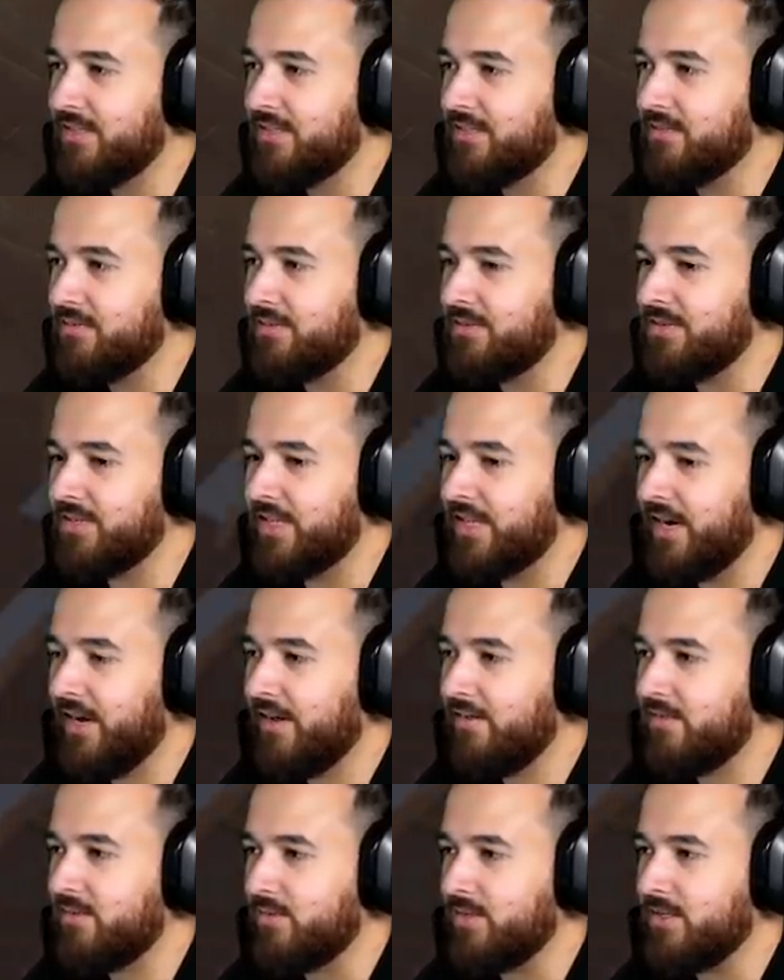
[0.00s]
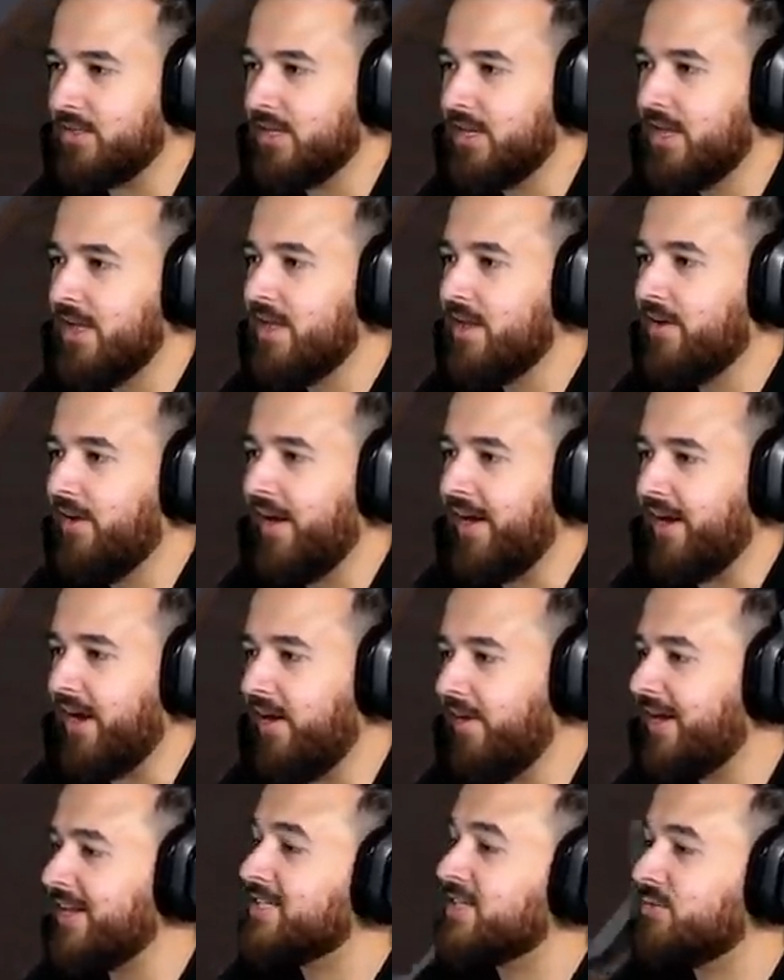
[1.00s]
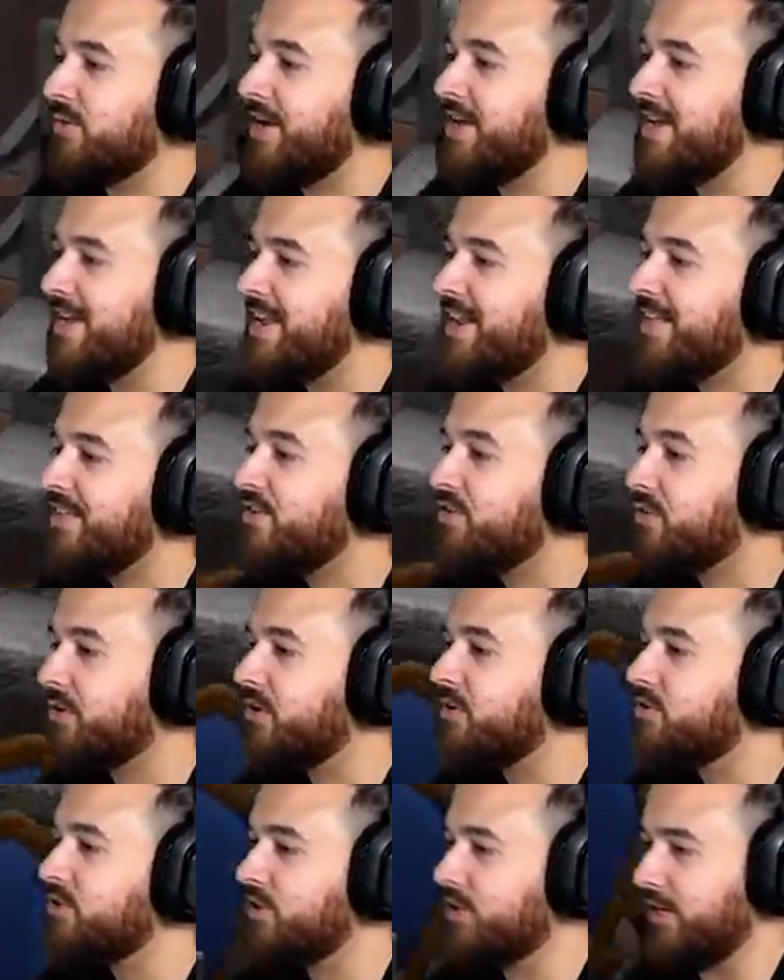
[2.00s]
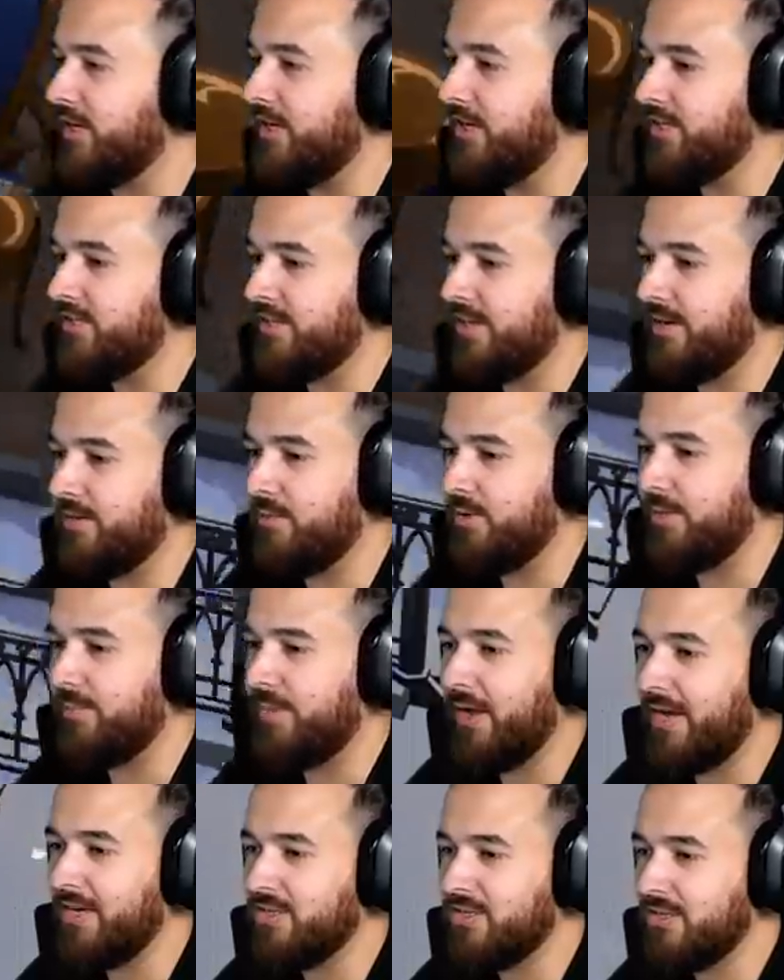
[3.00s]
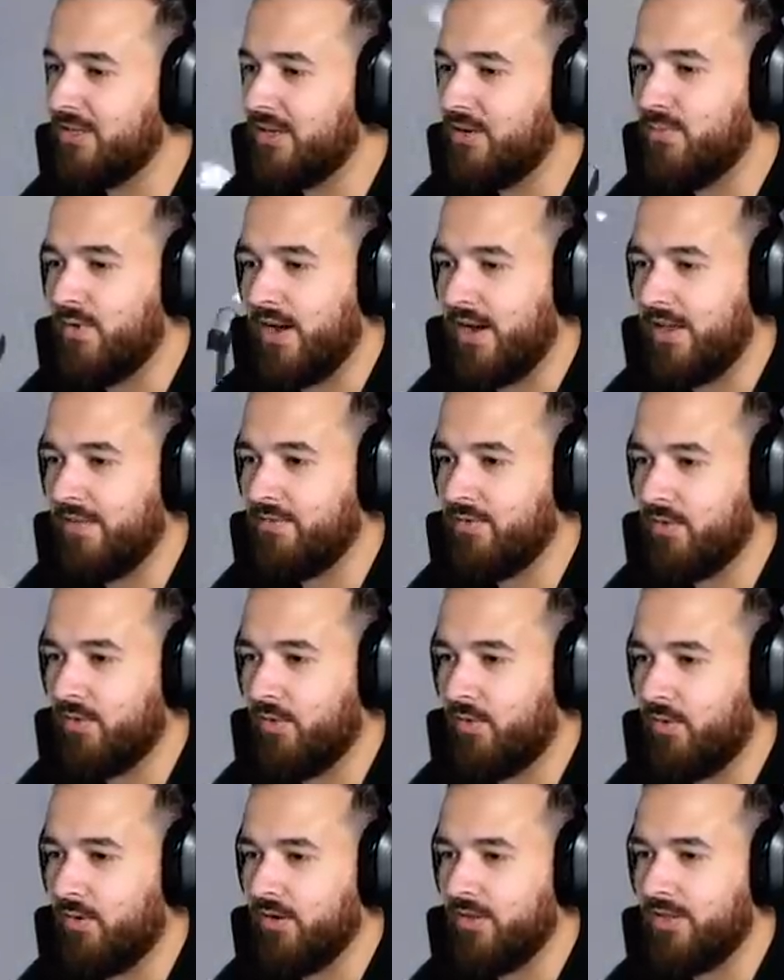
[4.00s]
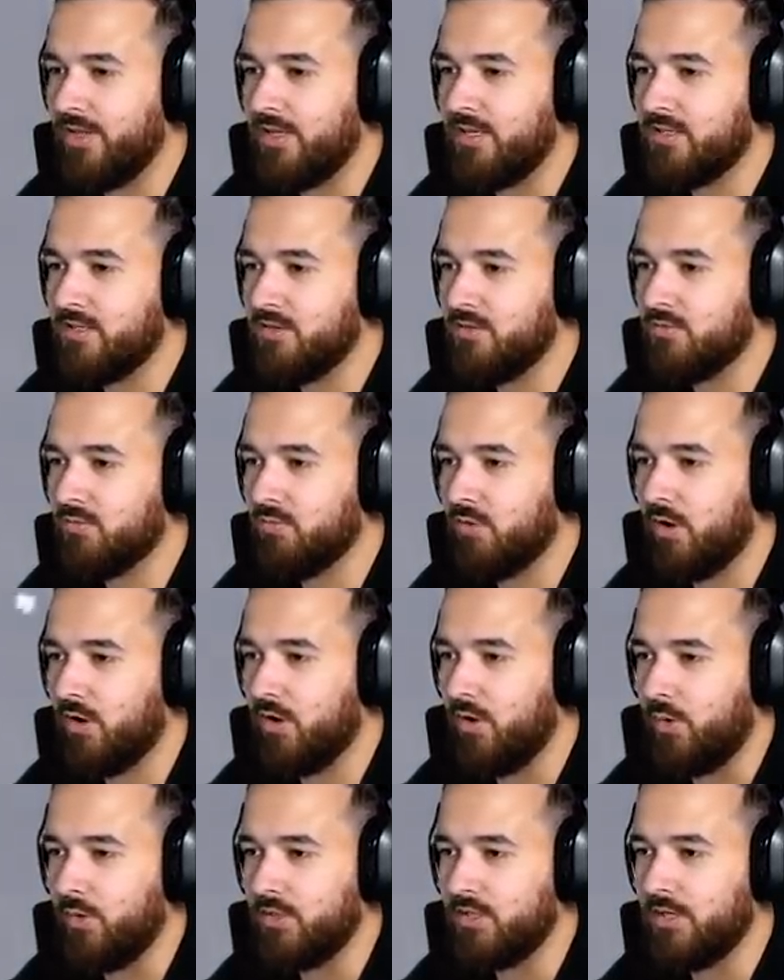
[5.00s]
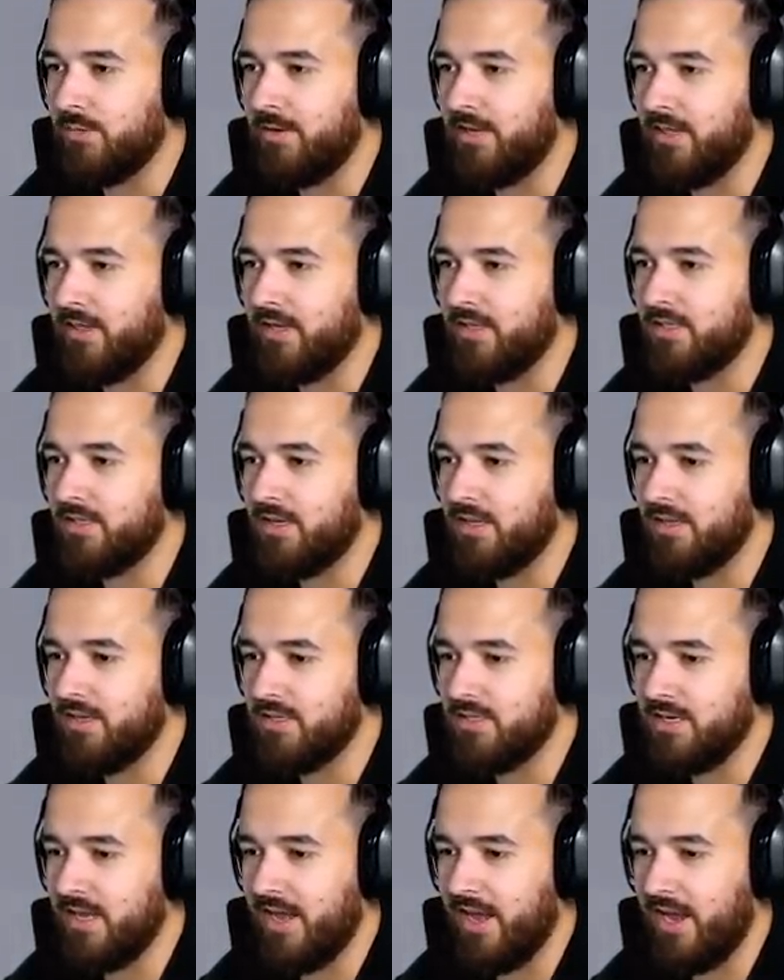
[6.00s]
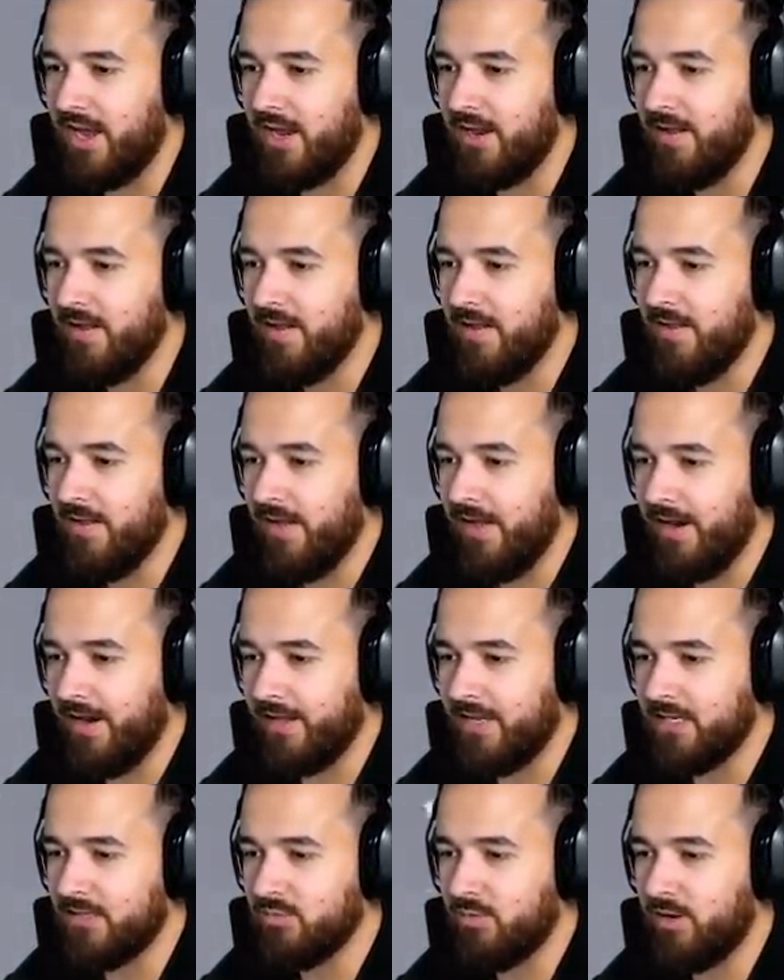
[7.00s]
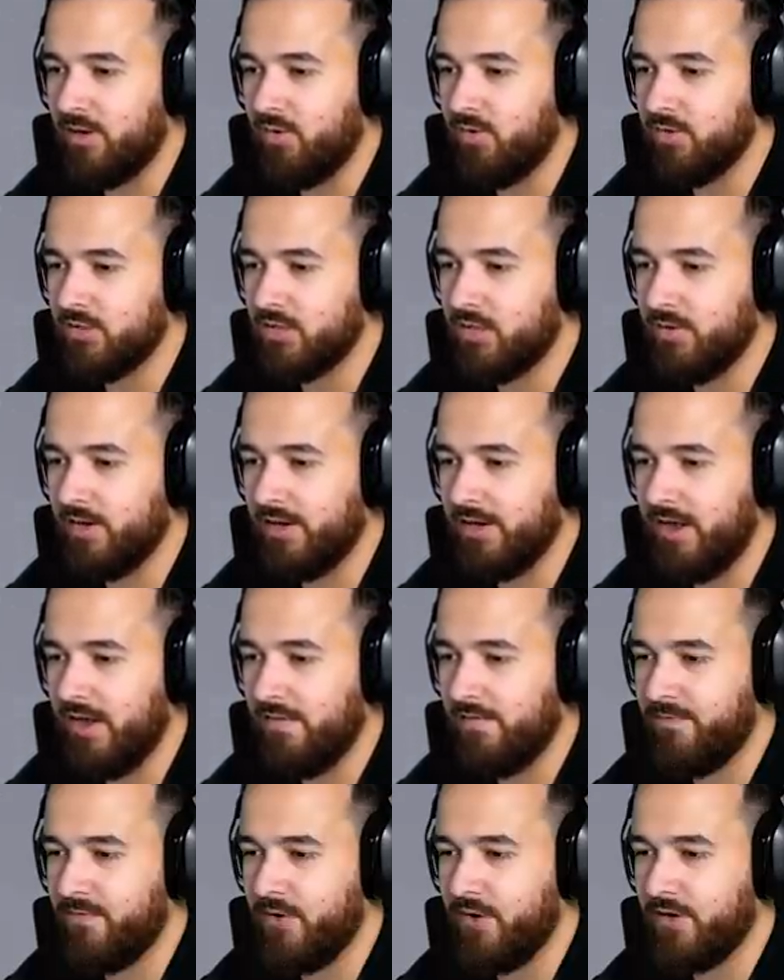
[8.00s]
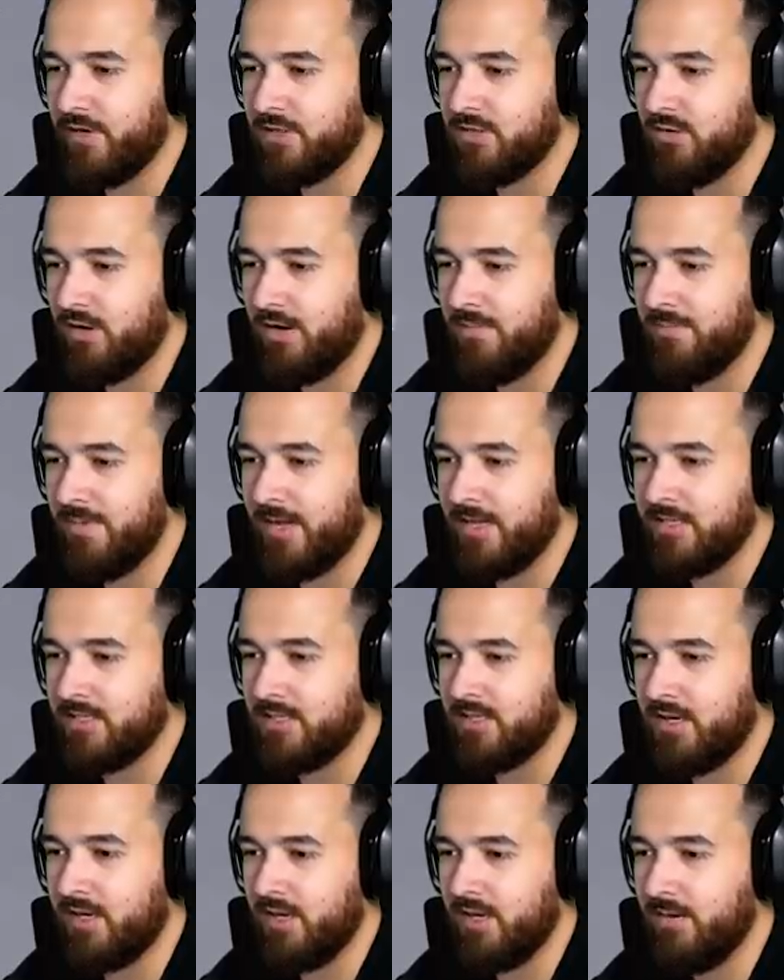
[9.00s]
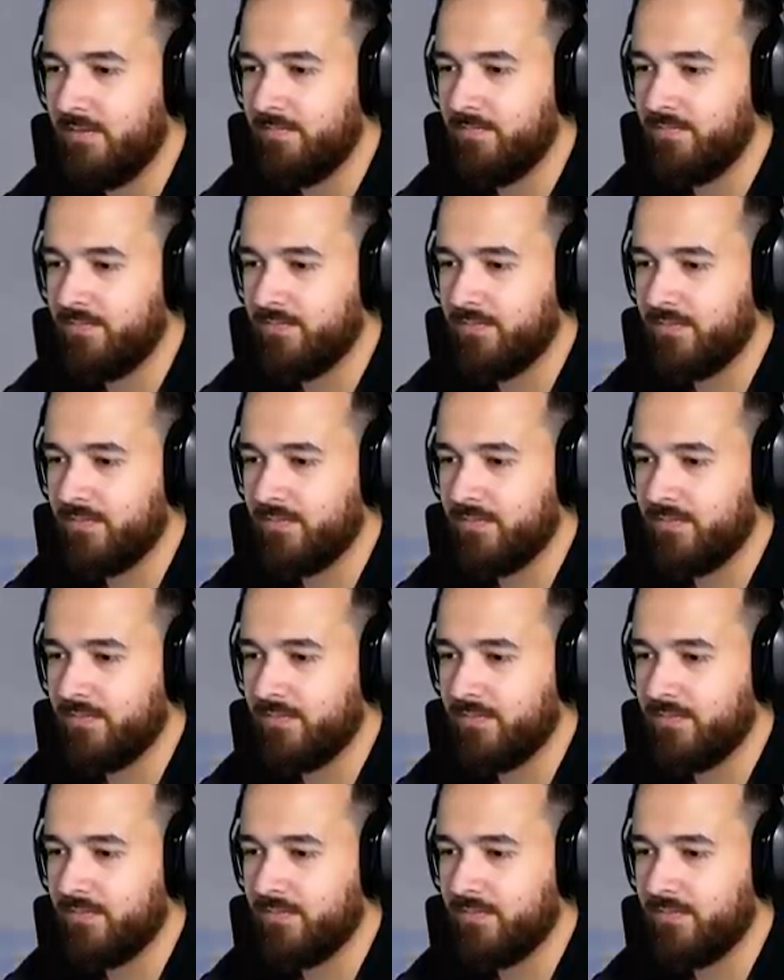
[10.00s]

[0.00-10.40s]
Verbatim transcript: So we'll do that afterwards. Great. All right. So we're eating the grilled cheese now. We're patiently waiting for all of these to grow. It's going to be at least another day. And I guess we're also in our first trimester.